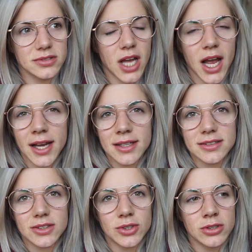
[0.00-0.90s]
diet
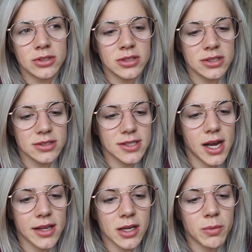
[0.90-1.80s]
or
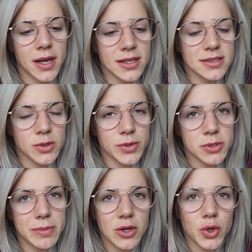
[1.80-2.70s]
cardio wise, so we've
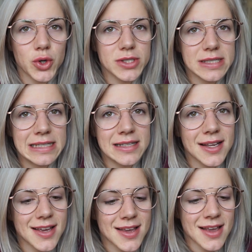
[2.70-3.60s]
just been cruising
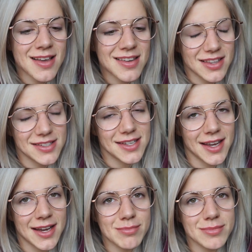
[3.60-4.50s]
in the
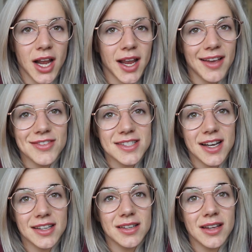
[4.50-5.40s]
same. I have
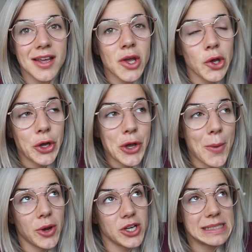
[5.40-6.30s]
started
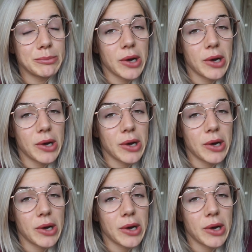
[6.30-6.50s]
posing